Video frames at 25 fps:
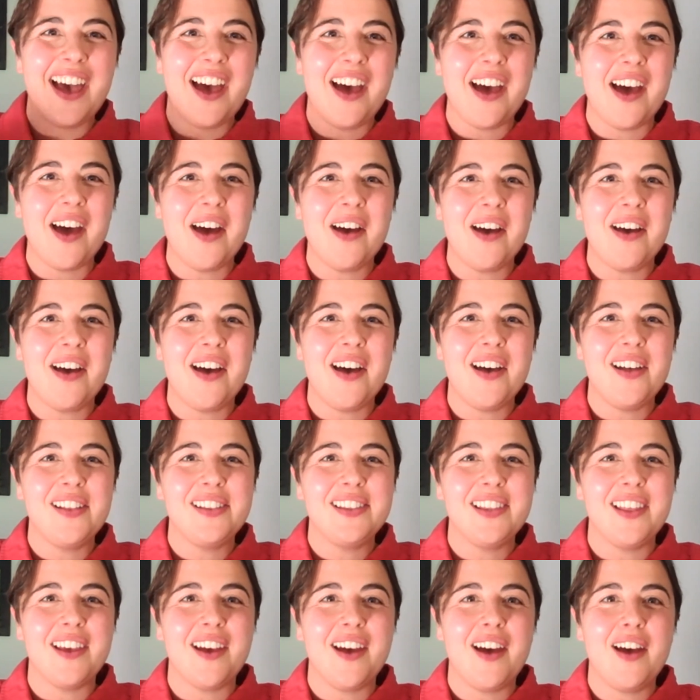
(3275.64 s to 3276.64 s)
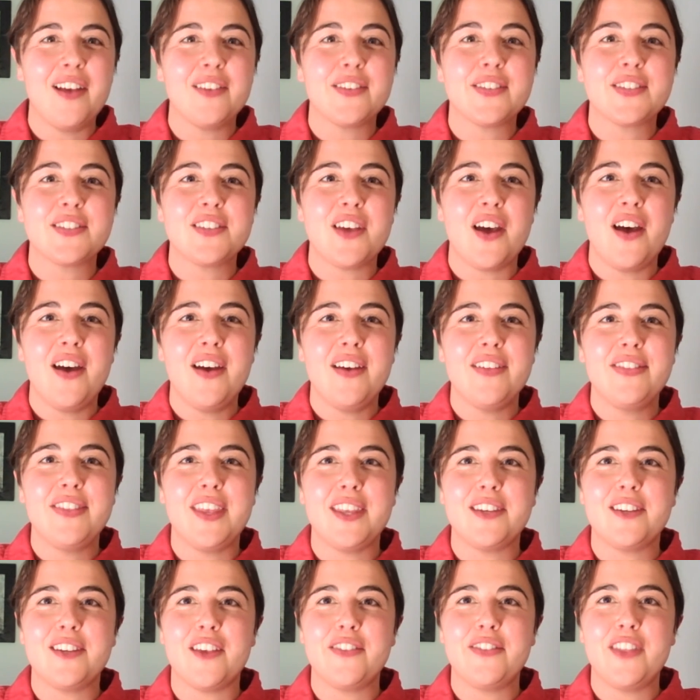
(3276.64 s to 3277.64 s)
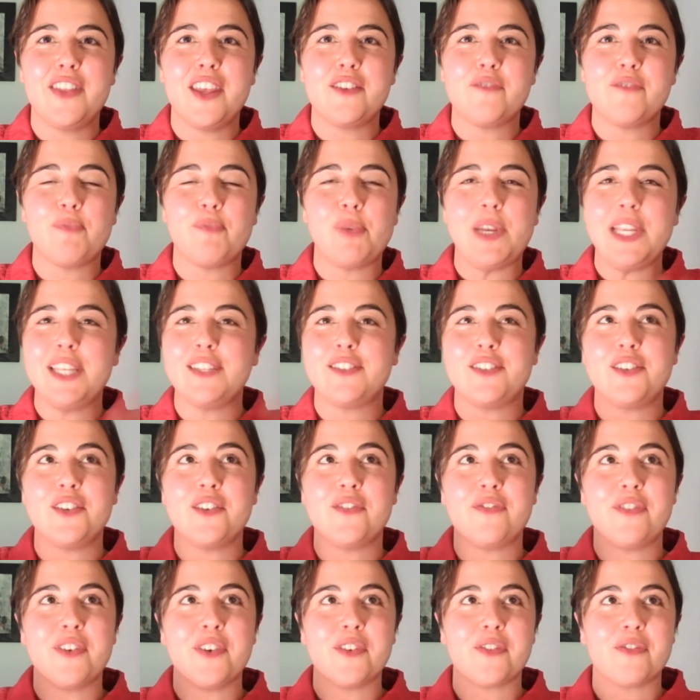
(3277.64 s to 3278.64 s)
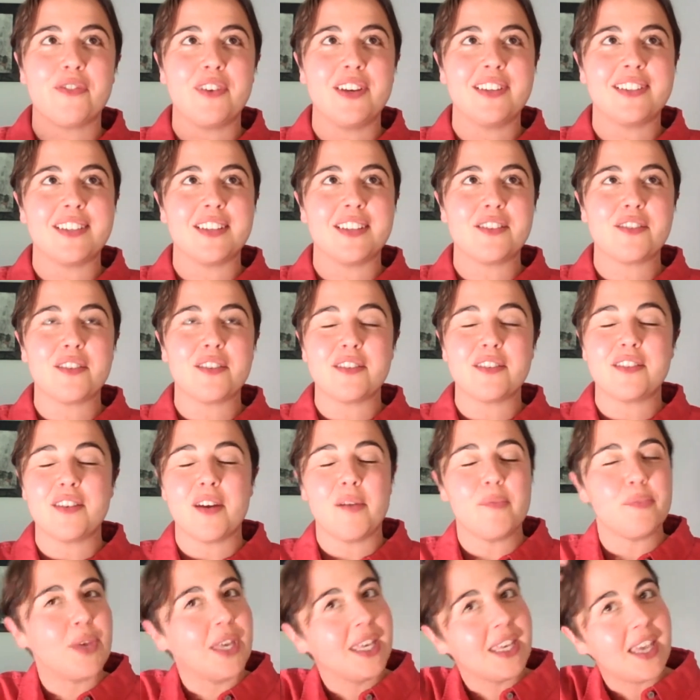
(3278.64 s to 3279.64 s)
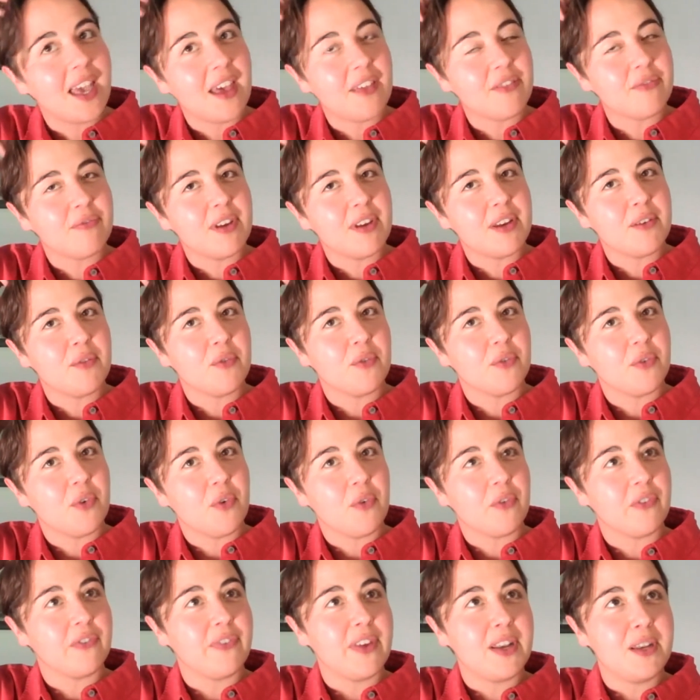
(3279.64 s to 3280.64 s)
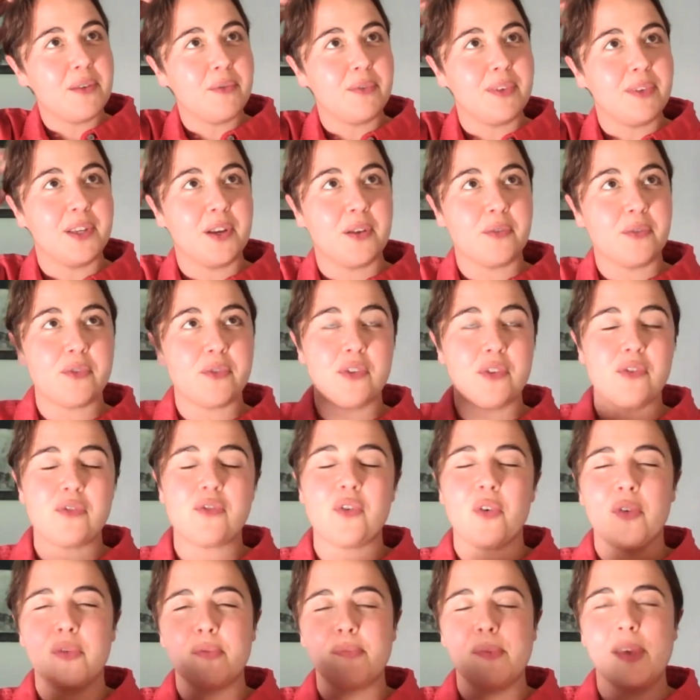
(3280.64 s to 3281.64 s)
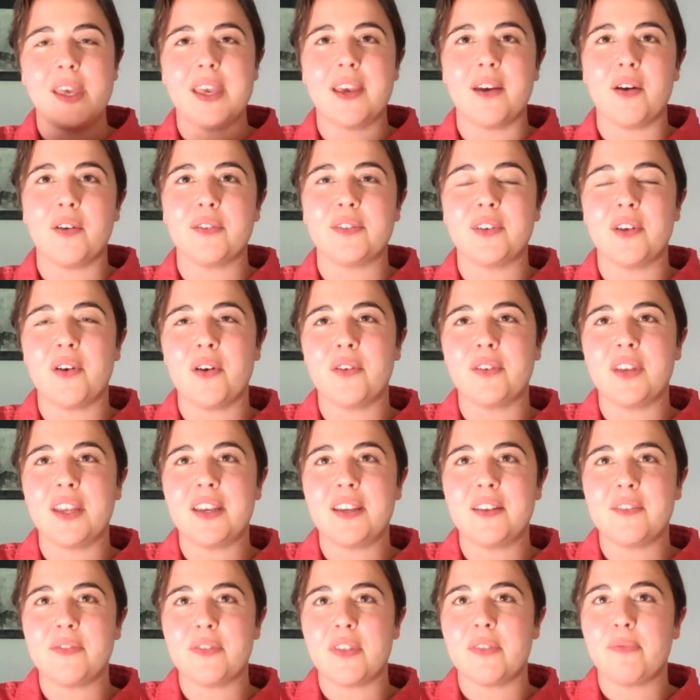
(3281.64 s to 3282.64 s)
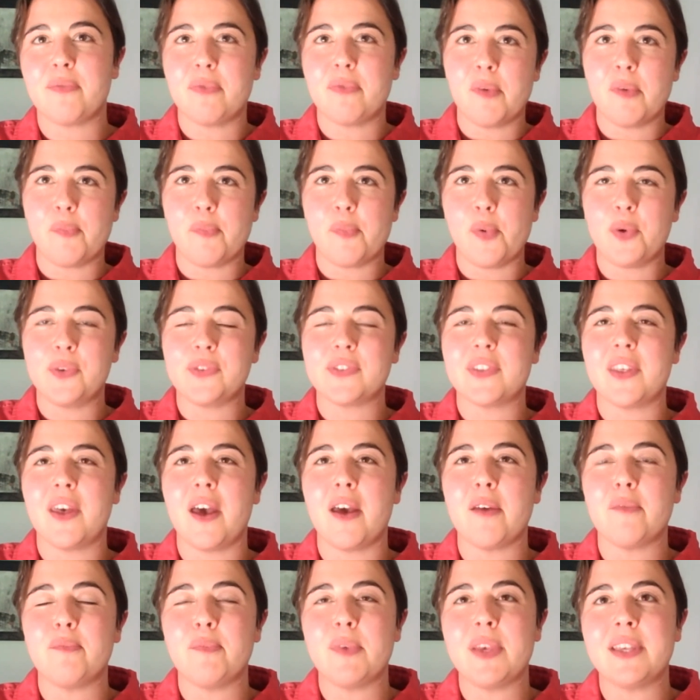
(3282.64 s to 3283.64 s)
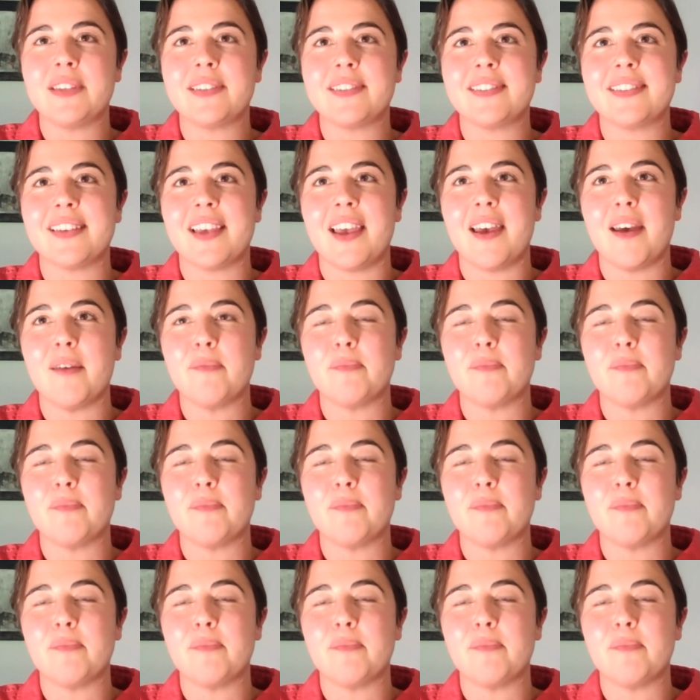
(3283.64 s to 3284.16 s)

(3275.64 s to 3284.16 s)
I'll start, and then please do feel free to jump in, Catherine, or if any, jog me on any of the points that I've missed.